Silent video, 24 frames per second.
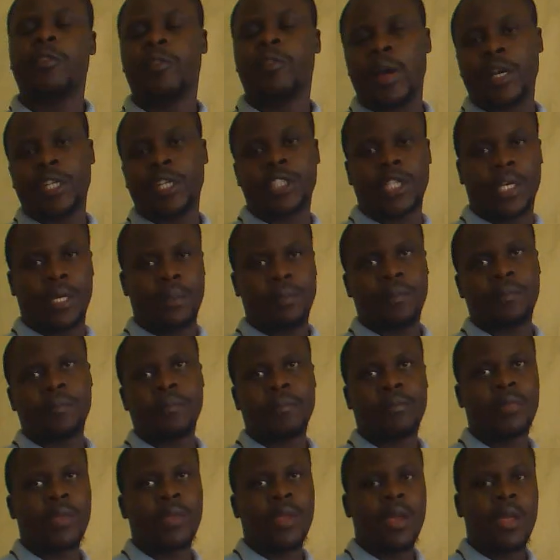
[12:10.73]
function,
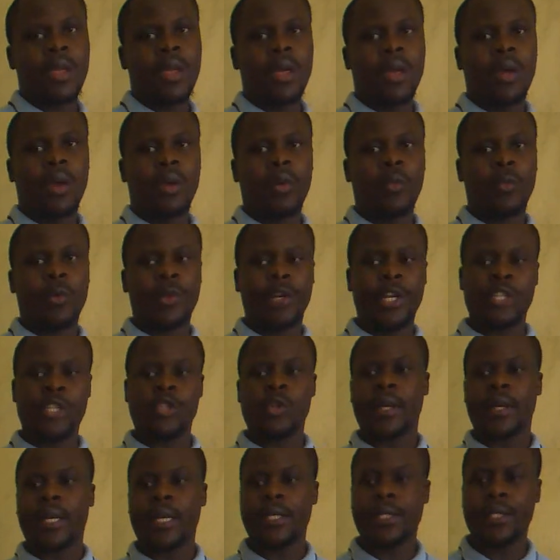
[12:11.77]
we need to
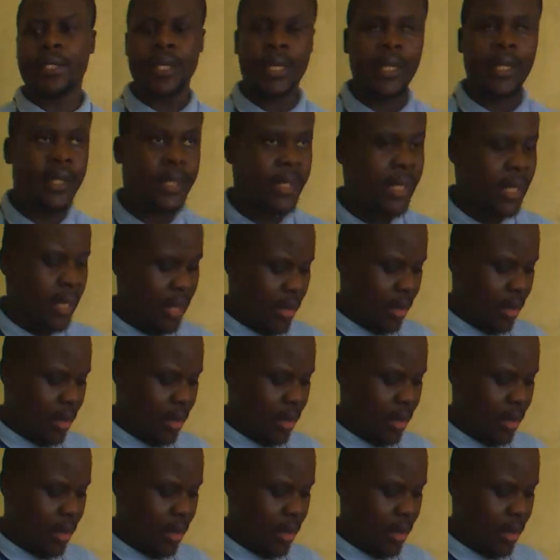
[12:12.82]
understand